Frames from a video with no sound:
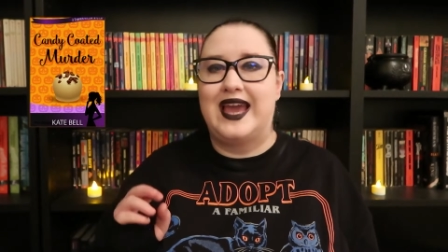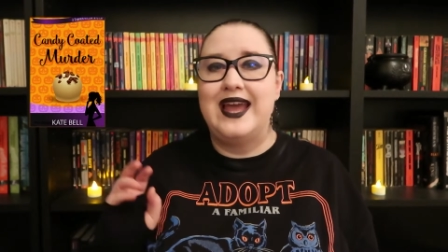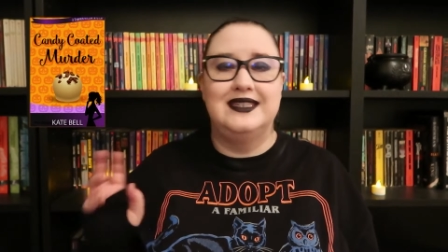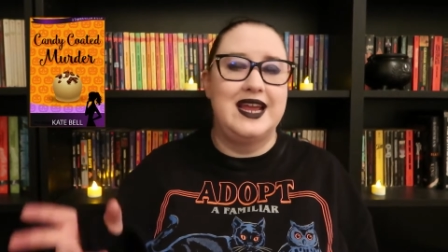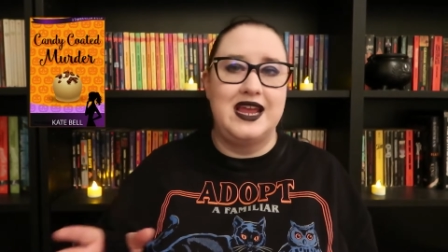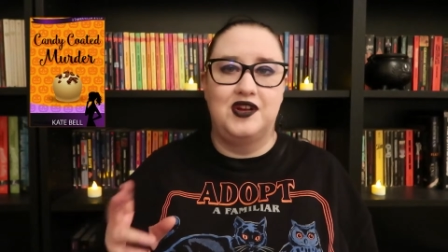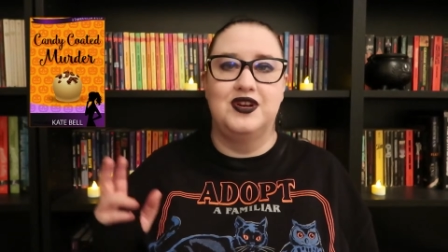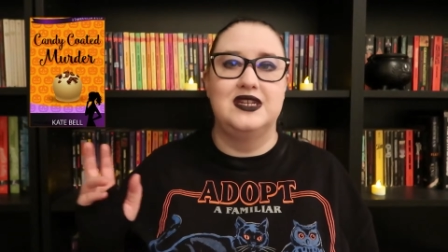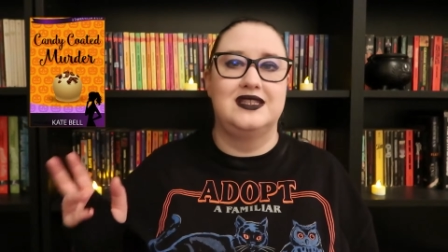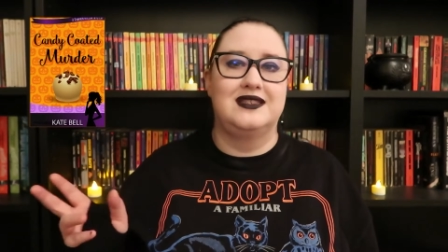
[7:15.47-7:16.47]

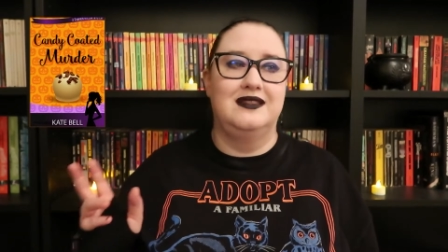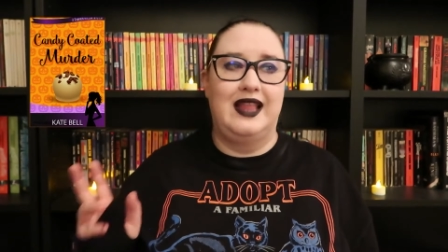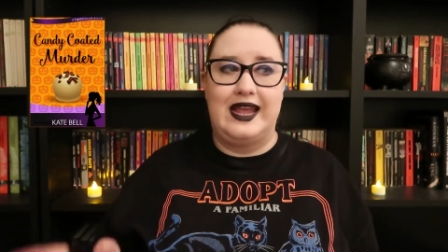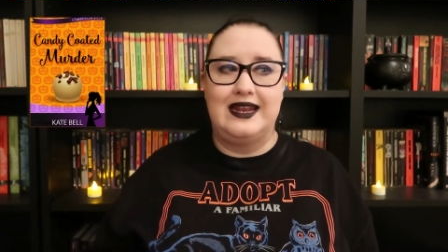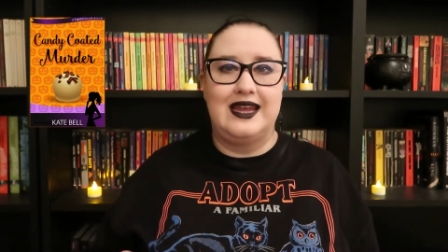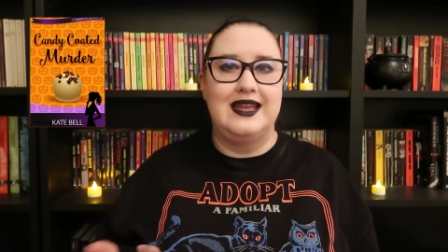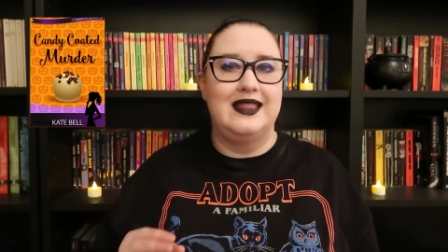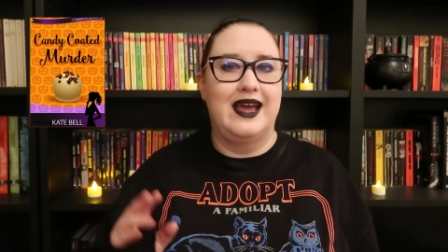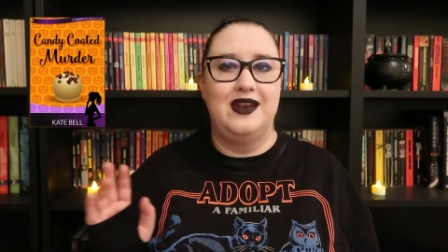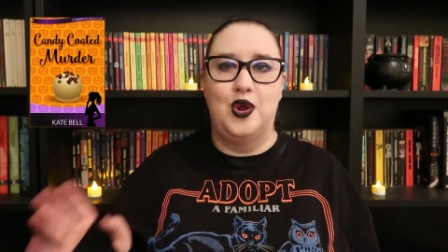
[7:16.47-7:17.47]
cantankerous lady
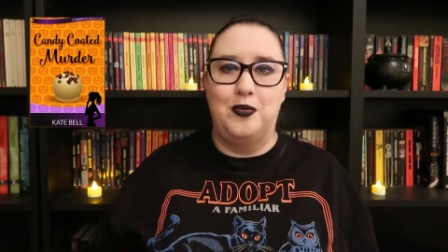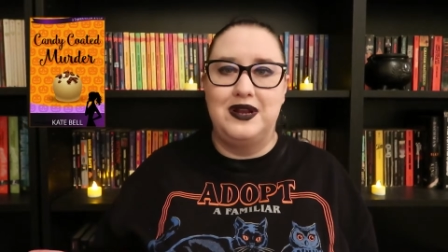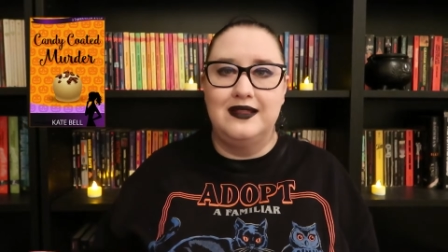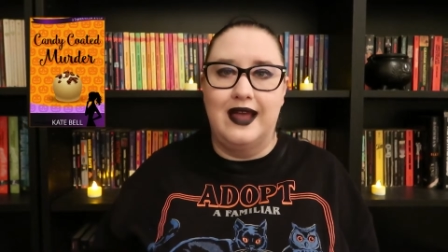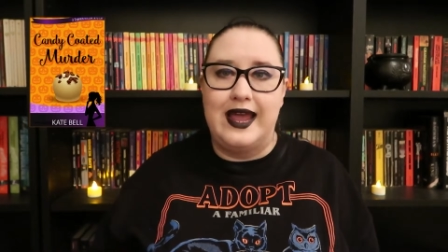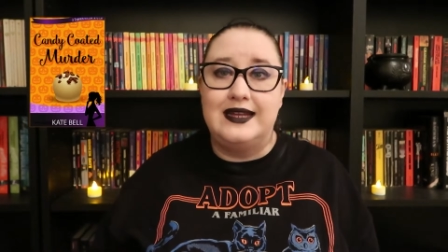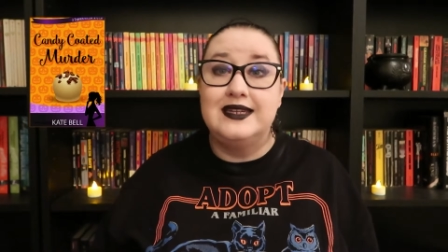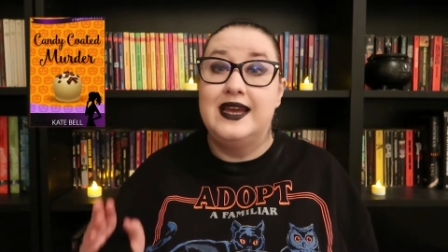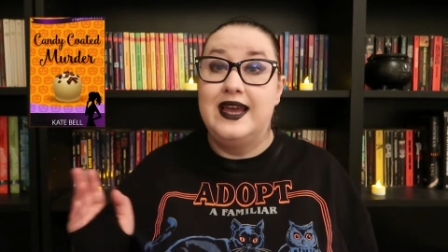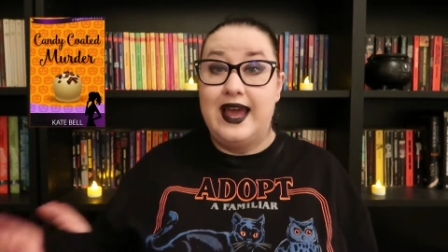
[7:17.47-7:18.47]
that nobody
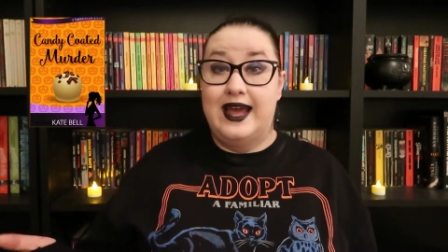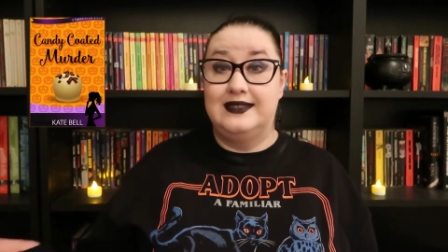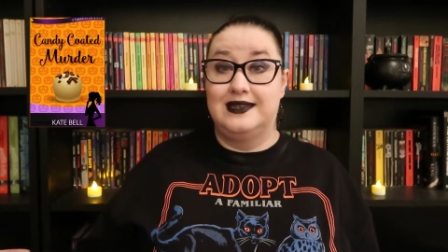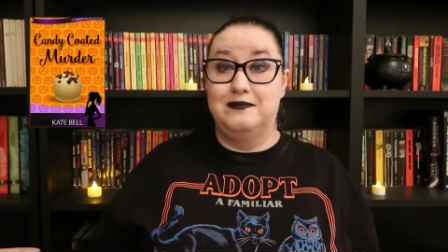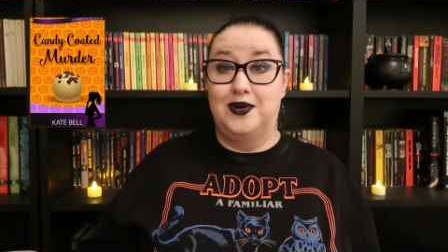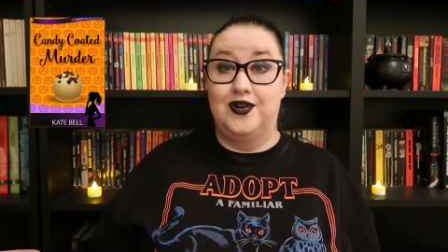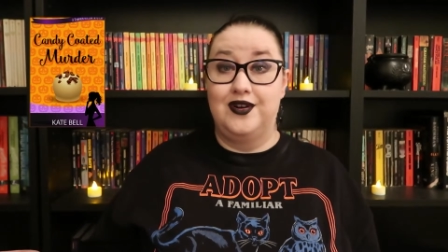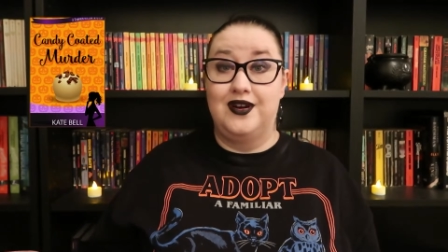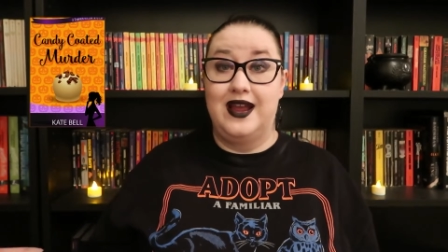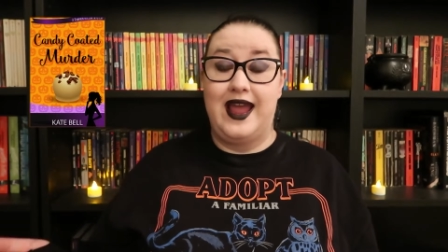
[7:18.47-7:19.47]
liked ends up
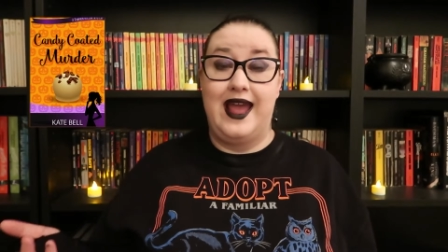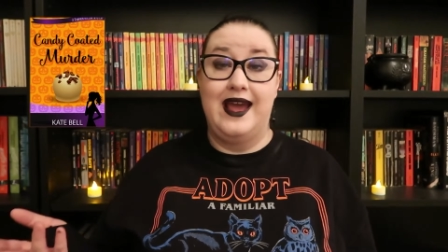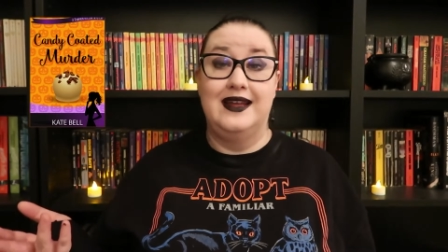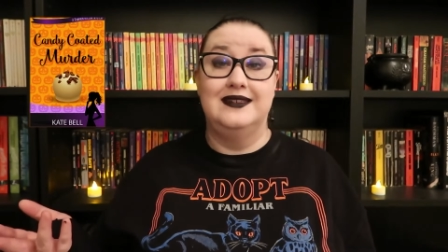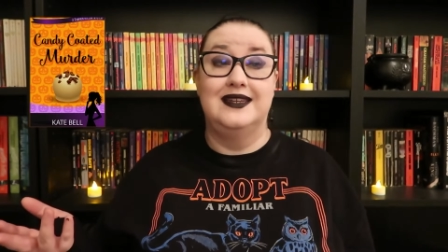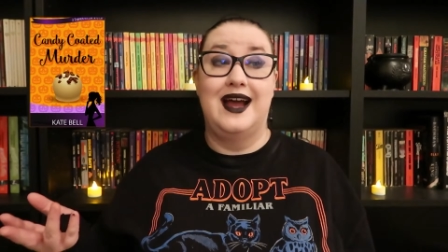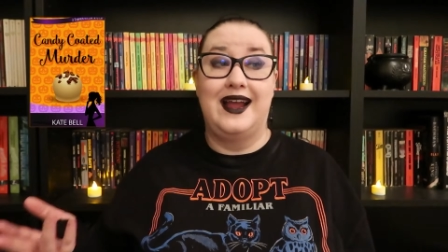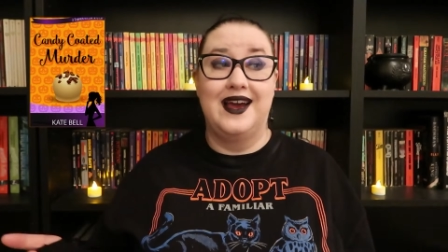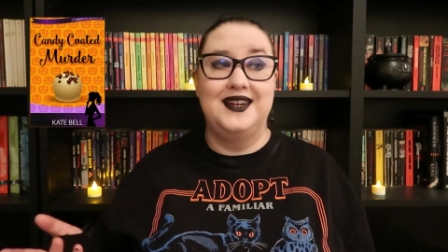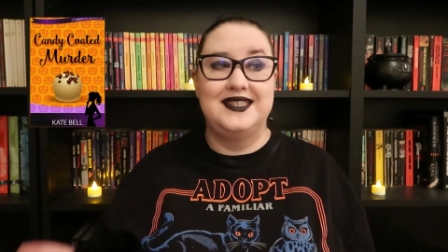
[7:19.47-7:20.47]
murdered. And
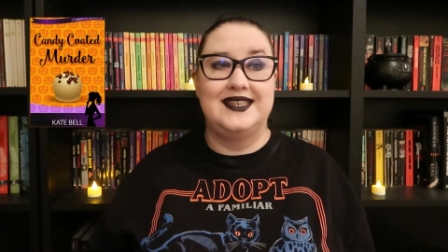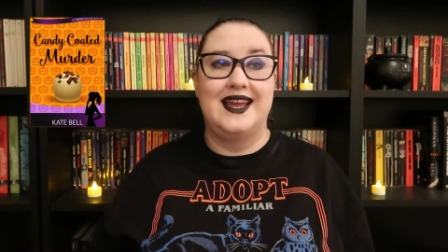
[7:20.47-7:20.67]
I gotta